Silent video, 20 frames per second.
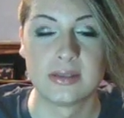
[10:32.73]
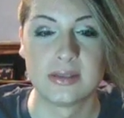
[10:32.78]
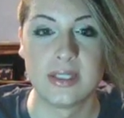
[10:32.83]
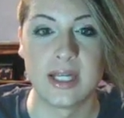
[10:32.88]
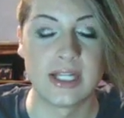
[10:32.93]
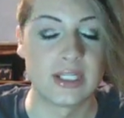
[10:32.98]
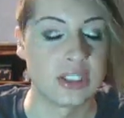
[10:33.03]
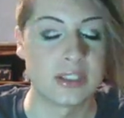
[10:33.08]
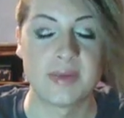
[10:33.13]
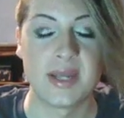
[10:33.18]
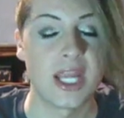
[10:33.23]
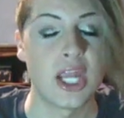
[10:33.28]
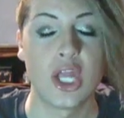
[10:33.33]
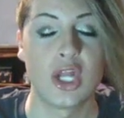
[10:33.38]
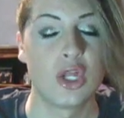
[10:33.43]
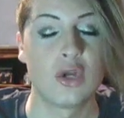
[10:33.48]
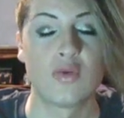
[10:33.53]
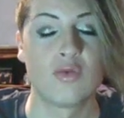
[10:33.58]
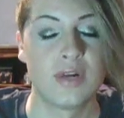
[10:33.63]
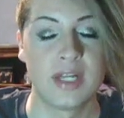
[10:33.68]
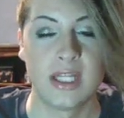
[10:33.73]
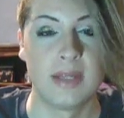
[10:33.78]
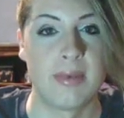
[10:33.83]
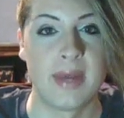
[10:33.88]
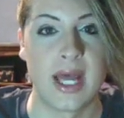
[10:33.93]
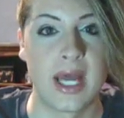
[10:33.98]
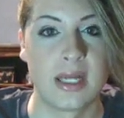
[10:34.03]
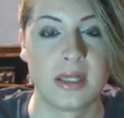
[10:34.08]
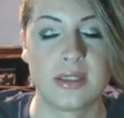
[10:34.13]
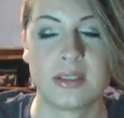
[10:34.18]
It's just making you look really
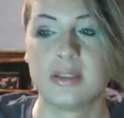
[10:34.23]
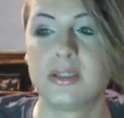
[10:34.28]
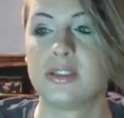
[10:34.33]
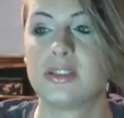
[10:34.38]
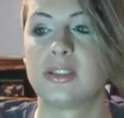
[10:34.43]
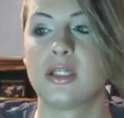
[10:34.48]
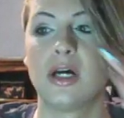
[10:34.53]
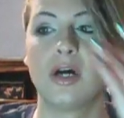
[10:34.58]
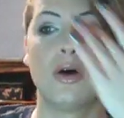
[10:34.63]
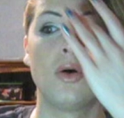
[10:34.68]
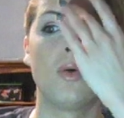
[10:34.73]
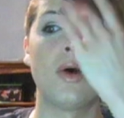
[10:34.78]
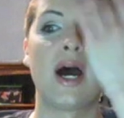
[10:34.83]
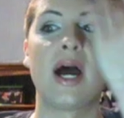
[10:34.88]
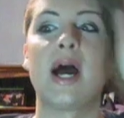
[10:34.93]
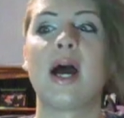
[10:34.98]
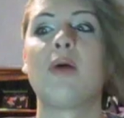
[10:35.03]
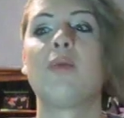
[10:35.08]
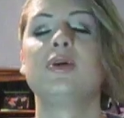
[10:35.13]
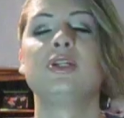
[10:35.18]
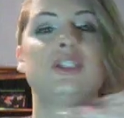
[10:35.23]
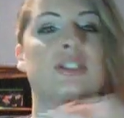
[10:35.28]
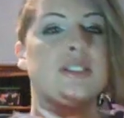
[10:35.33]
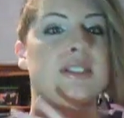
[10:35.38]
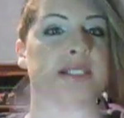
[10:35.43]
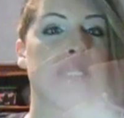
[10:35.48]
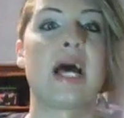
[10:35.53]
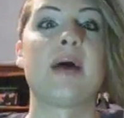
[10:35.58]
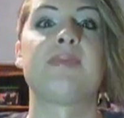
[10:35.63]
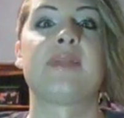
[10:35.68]
bad. So I, I would just
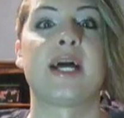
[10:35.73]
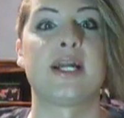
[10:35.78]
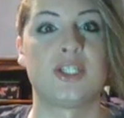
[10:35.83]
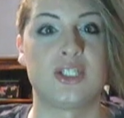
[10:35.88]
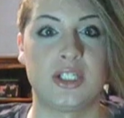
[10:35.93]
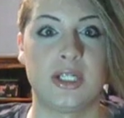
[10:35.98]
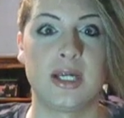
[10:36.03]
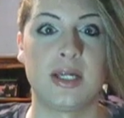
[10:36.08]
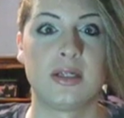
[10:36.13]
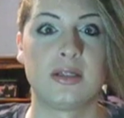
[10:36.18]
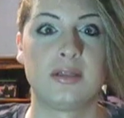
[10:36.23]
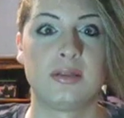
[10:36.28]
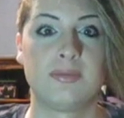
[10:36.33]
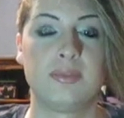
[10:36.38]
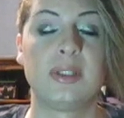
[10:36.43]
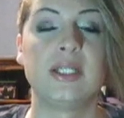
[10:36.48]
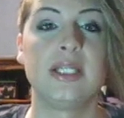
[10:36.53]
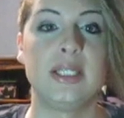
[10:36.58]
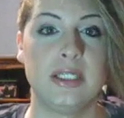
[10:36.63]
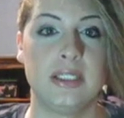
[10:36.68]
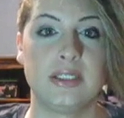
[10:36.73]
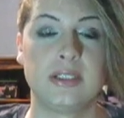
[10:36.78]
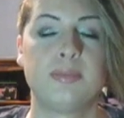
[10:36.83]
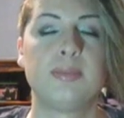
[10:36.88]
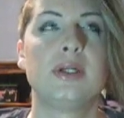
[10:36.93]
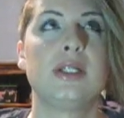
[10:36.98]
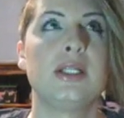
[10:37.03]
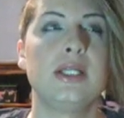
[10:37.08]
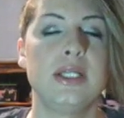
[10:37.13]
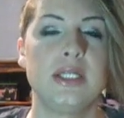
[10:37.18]
stop that shit, please,
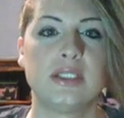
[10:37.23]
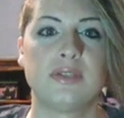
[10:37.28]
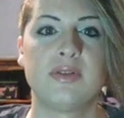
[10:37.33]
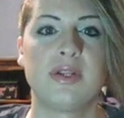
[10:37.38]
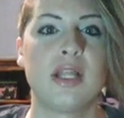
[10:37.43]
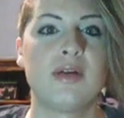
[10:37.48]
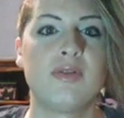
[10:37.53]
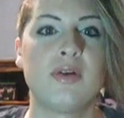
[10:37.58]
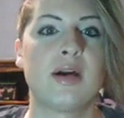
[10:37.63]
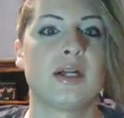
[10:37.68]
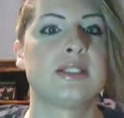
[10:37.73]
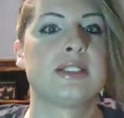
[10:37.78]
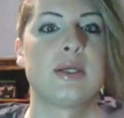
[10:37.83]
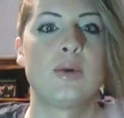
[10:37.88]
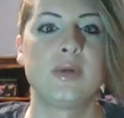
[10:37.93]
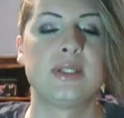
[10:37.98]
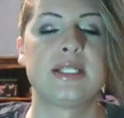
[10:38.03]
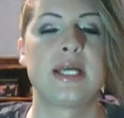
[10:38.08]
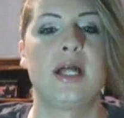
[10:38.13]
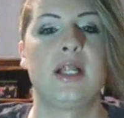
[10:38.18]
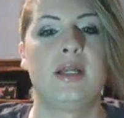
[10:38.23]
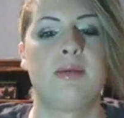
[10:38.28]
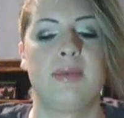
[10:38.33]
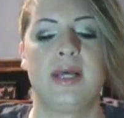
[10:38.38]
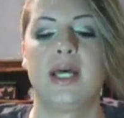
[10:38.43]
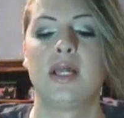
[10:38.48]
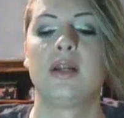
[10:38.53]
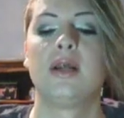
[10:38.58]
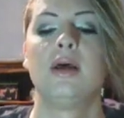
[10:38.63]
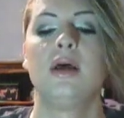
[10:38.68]
please, for love of God, someone tell him
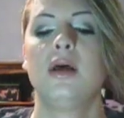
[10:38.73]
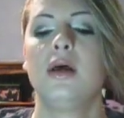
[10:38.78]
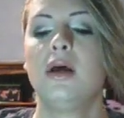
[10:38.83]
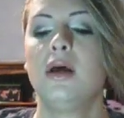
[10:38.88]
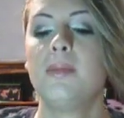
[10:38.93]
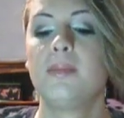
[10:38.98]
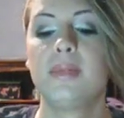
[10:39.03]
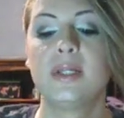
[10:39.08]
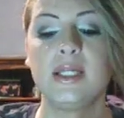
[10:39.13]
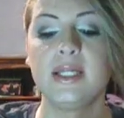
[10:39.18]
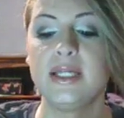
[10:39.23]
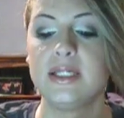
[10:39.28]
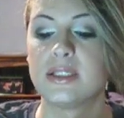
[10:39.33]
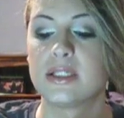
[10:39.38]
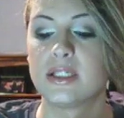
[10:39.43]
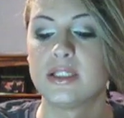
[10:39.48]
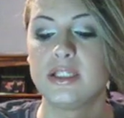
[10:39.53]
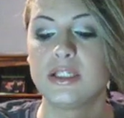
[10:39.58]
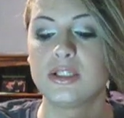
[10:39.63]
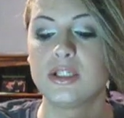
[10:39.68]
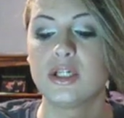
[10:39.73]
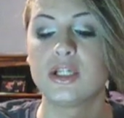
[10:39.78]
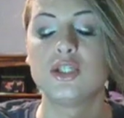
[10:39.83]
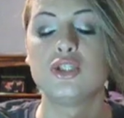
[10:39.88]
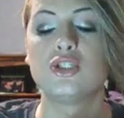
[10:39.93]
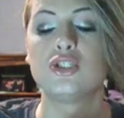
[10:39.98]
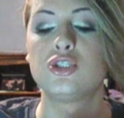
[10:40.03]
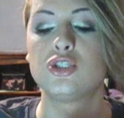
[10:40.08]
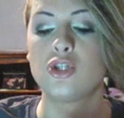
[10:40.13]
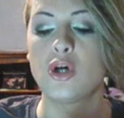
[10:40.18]
that, please, because he's looking
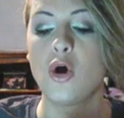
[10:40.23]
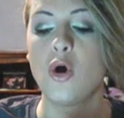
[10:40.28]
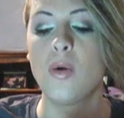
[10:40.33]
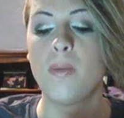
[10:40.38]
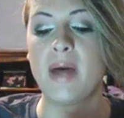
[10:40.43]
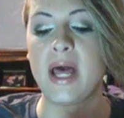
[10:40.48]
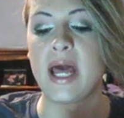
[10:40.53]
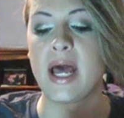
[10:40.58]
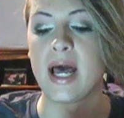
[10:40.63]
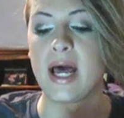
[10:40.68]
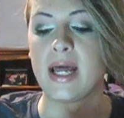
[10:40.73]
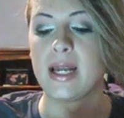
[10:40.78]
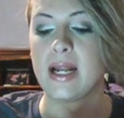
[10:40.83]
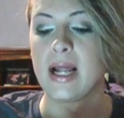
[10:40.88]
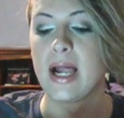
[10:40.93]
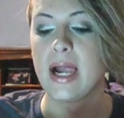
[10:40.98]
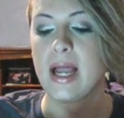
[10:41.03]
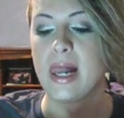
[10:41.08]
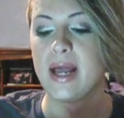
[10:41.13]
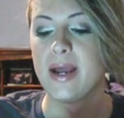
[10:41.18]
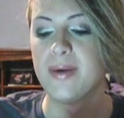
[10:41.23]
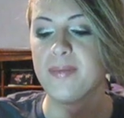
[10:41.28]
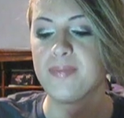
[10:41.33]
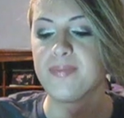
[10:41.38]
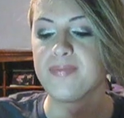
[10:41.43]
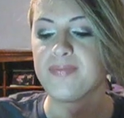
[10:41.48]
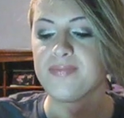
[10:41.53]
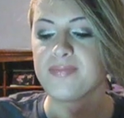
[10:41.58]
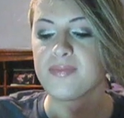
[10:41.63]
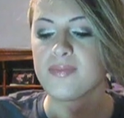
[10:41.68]
so bad.
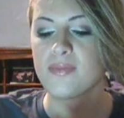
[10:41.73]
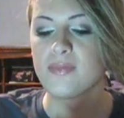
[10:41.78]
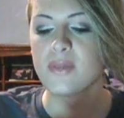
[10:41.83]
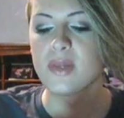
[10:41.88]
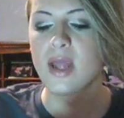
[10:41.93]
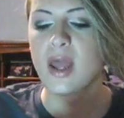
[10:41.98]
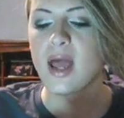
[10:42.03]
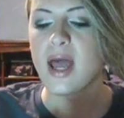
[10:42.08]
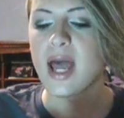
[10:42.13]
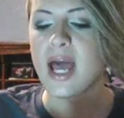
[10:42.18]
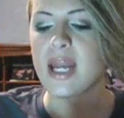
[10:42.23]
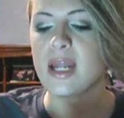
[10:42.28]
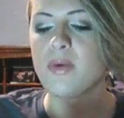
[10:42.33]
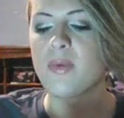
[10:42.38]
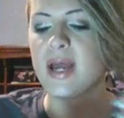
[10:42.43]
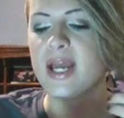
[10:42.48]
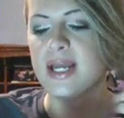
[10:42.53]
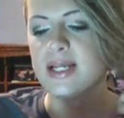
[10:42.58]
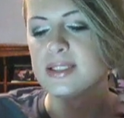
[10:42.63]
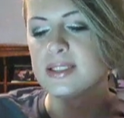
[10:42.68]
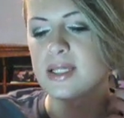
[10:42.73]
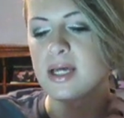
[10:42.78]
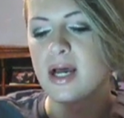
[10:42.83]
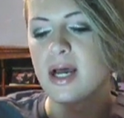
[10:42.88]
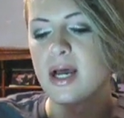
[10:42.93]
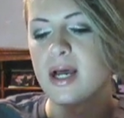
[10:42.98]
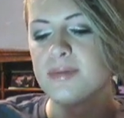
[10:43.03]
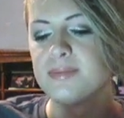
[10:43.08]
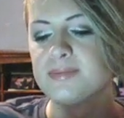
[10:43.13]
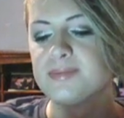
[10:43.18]
Anyways,
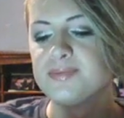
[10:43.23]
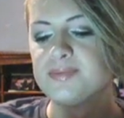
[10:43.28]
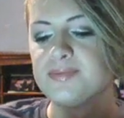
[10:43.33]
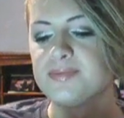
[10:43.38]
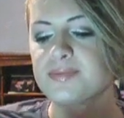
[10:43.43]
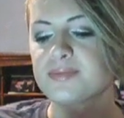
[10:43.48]
um.